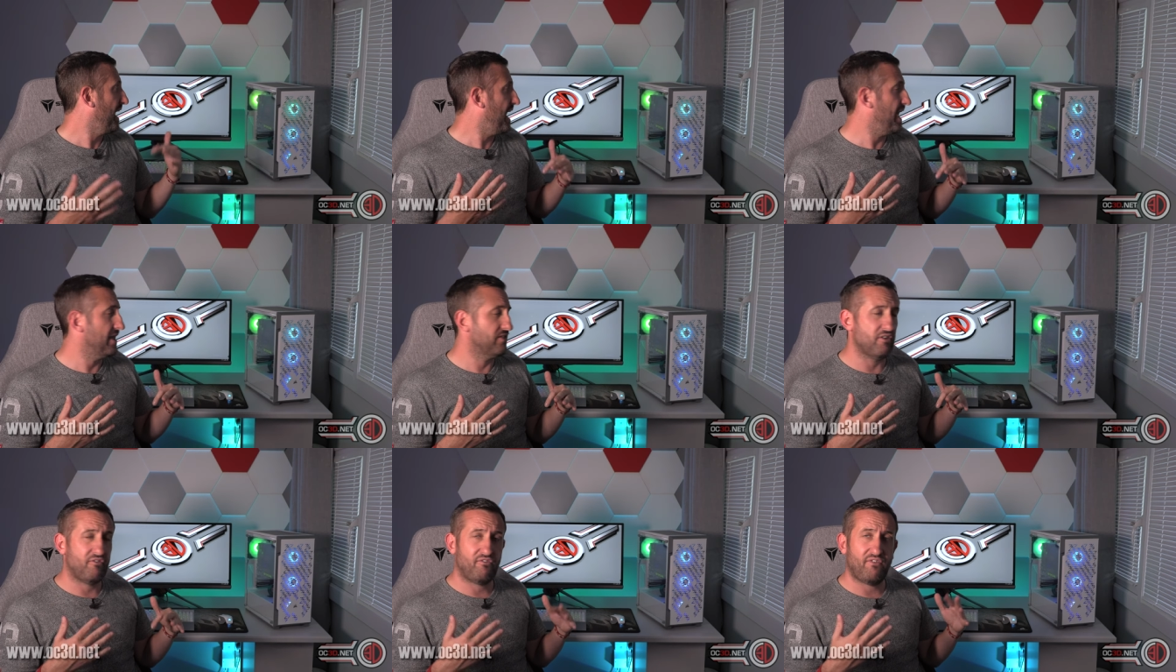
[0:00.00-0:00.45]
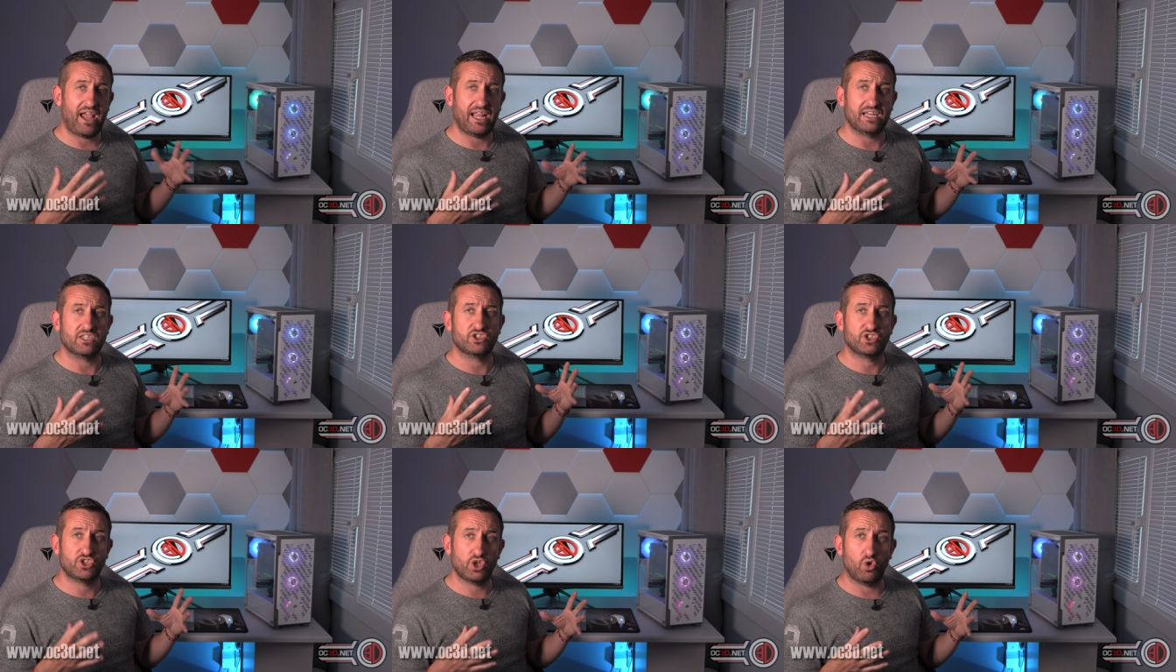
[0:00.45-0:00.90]
the
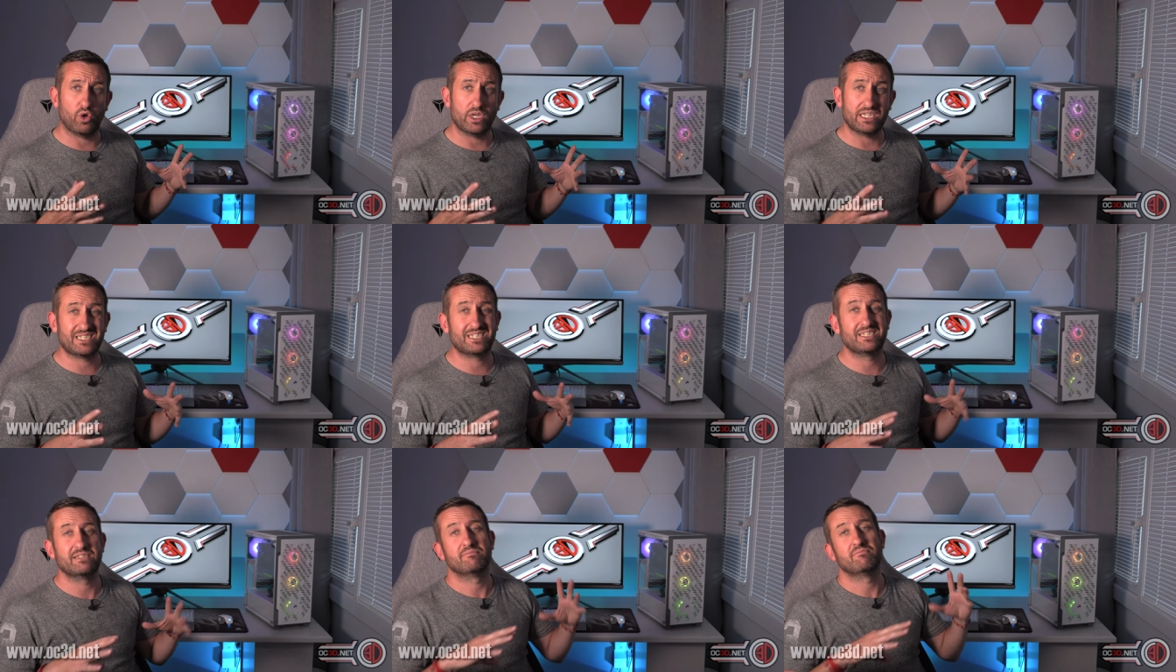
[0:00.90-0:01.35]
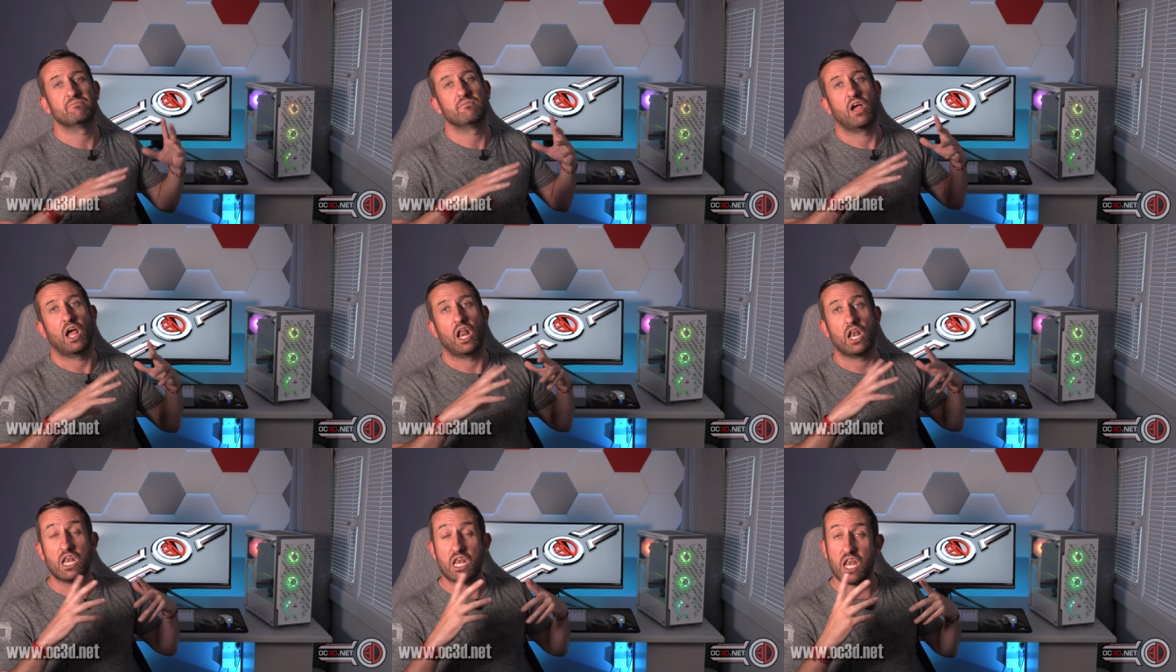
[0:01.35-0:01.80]
fan choice,
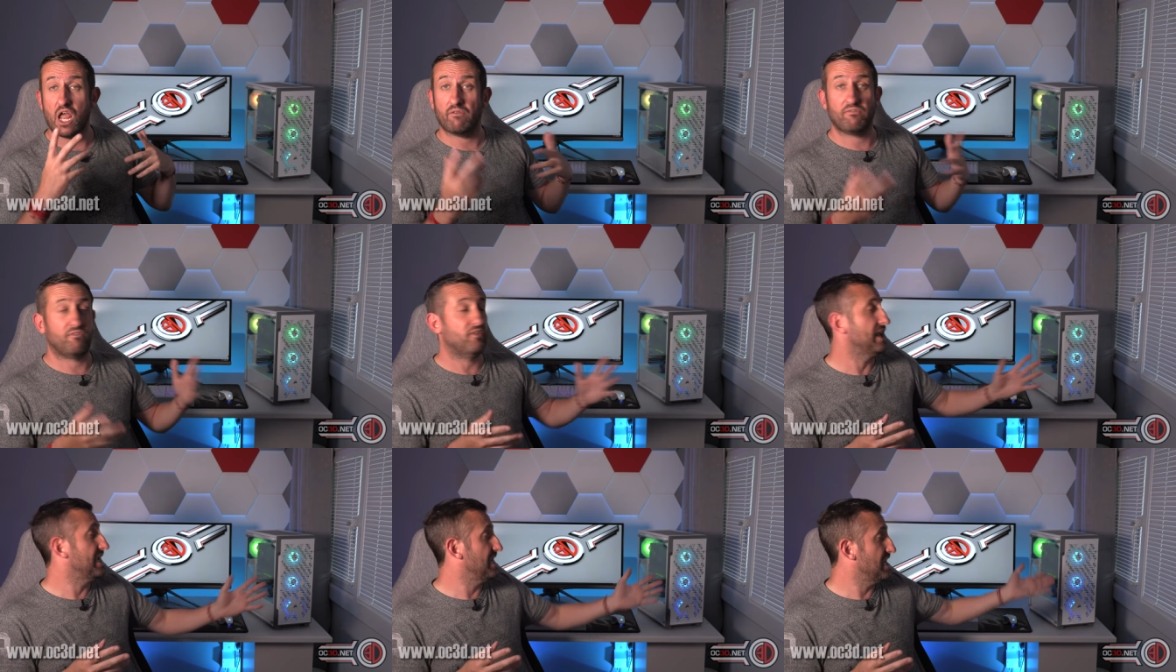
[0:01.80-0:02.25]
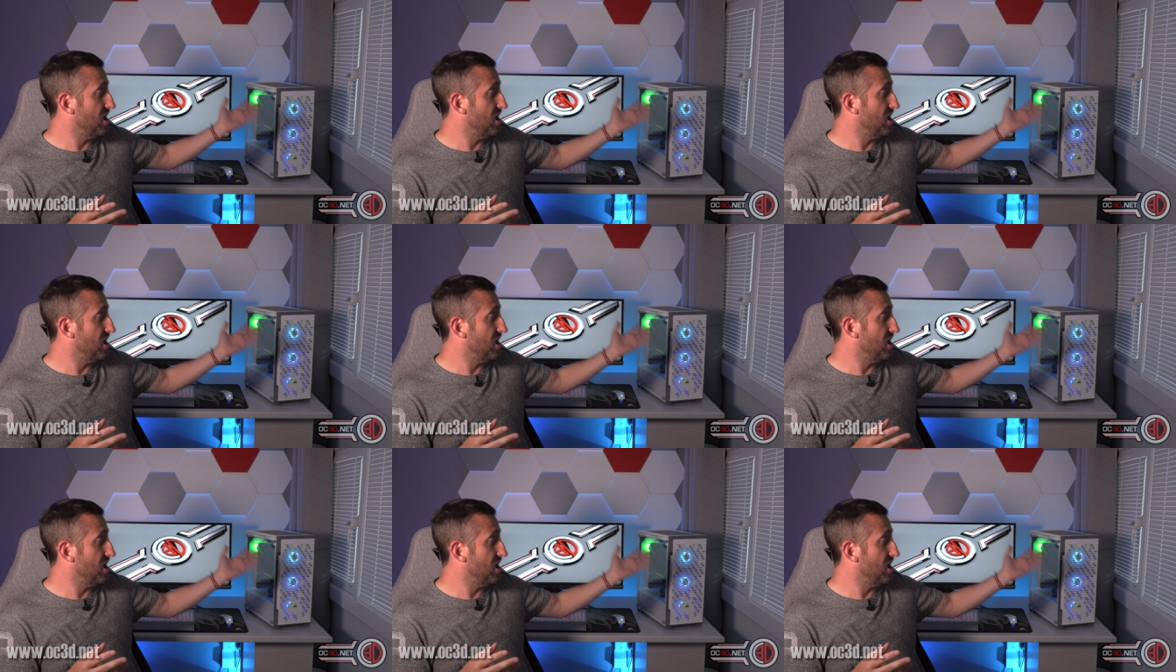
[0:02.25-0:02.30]
lovely